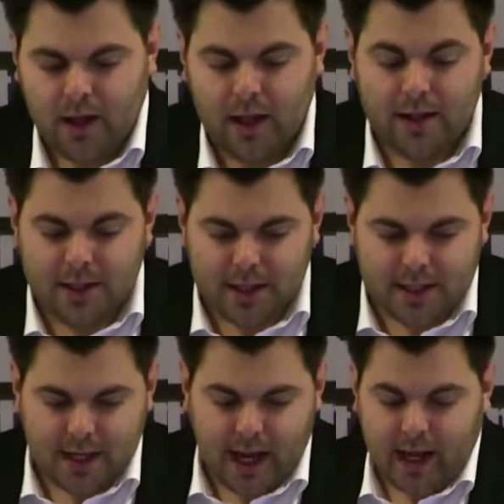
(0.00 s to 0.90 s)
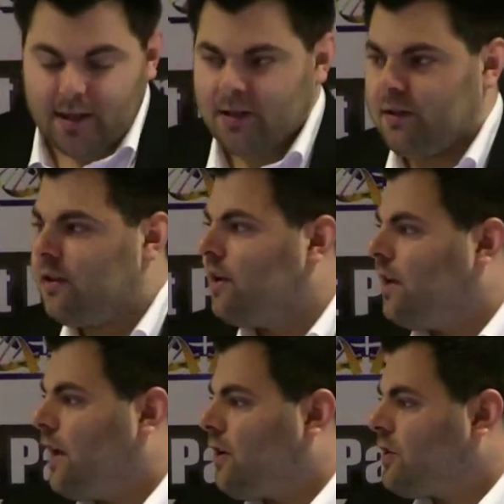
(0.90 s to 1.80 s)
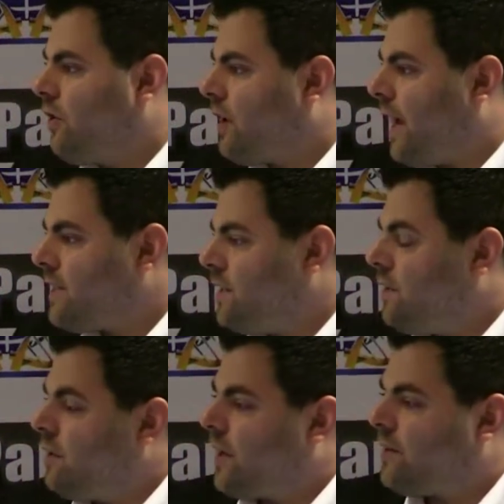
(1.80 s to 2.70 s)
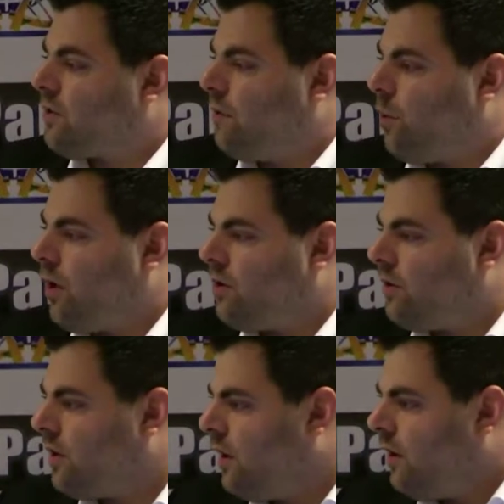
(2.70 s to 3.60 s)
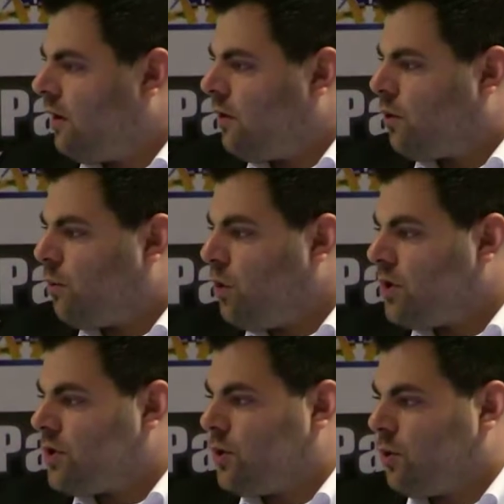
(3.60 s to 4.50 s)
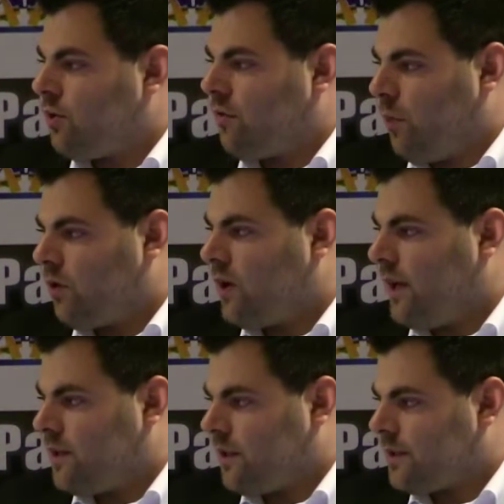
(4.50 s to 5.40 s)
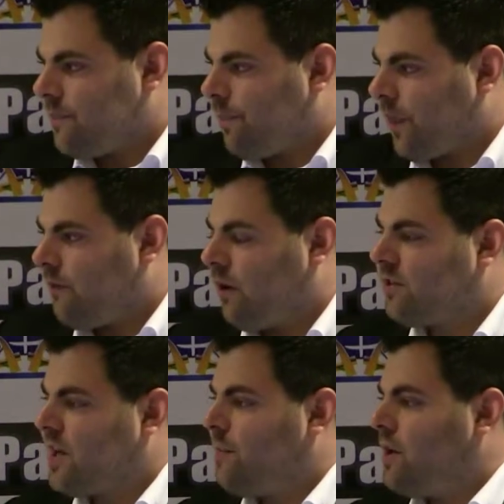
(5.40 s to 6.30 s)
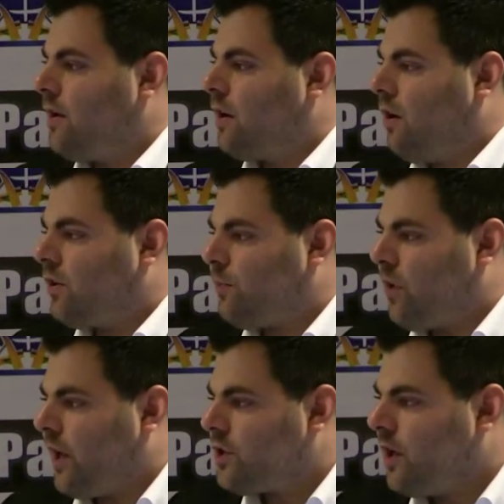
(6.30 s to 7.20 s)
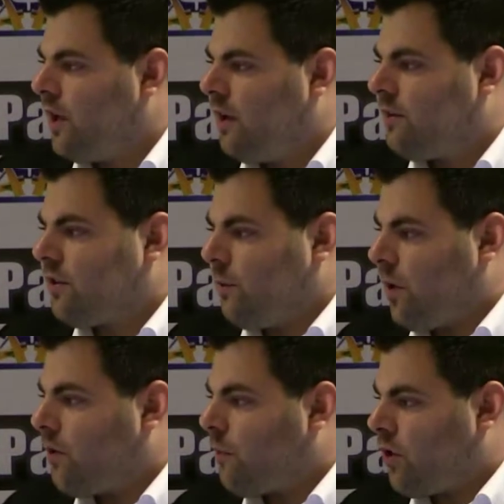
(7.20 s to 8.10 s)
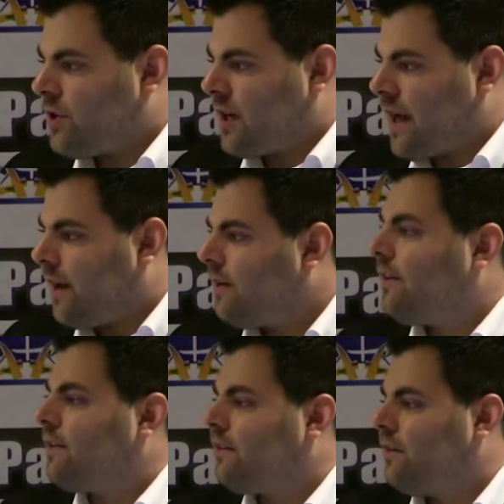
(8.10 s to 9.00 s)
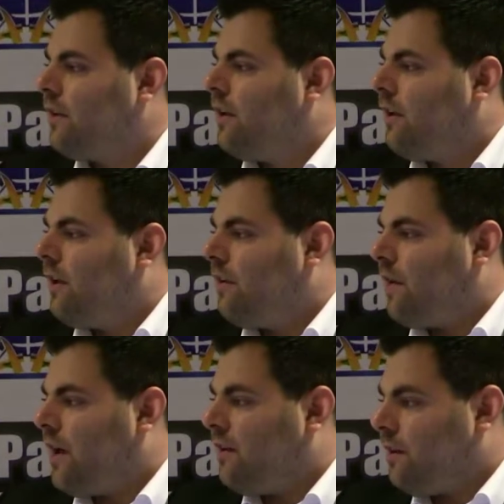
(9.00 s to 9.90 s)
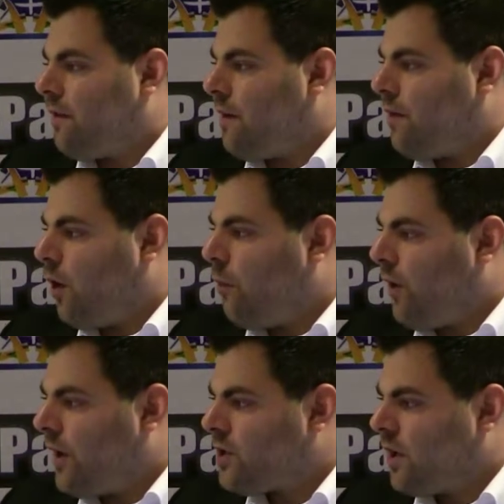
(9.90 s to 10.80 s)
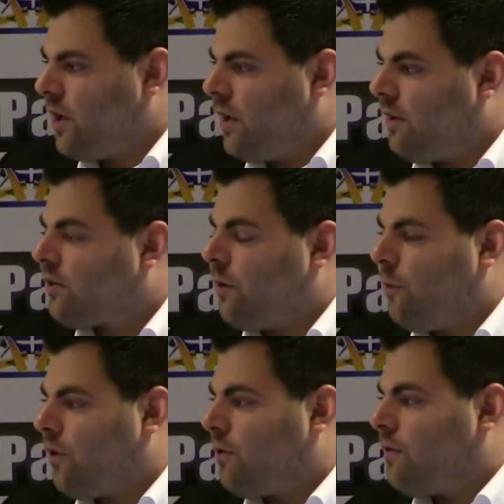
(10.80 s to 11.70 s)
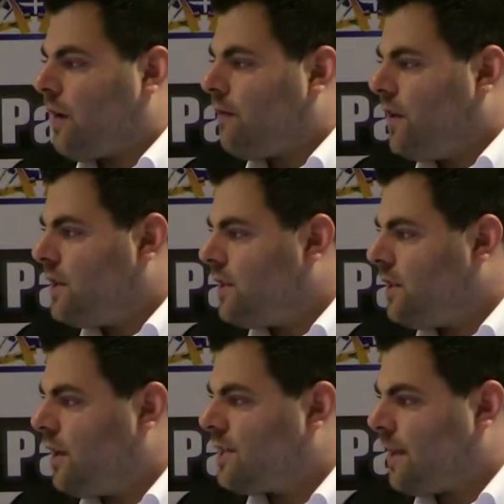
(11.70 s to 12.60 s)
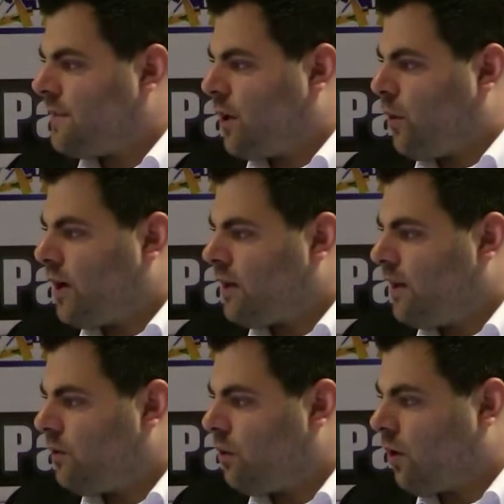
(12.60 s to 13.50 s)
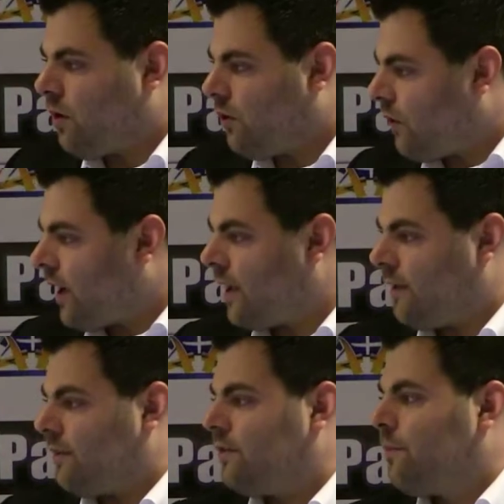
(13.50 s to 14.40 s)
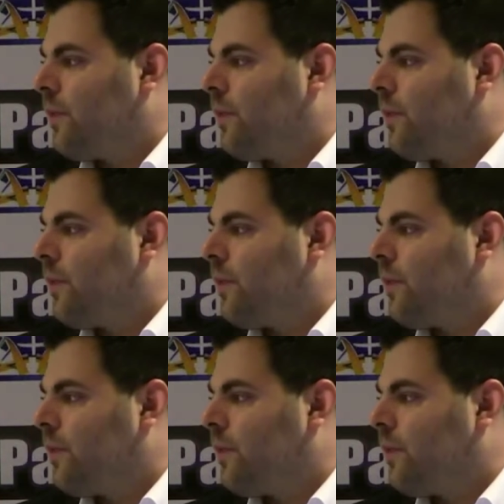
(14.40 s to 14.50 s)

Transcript: In this cascade, arachidonic acid gets converted to a multitude of modulators. For example, in the COX branch, it's converted to prostaglandins. In, in the five L O branch, it's converted to five H E T E and subsequently to leukotrienes.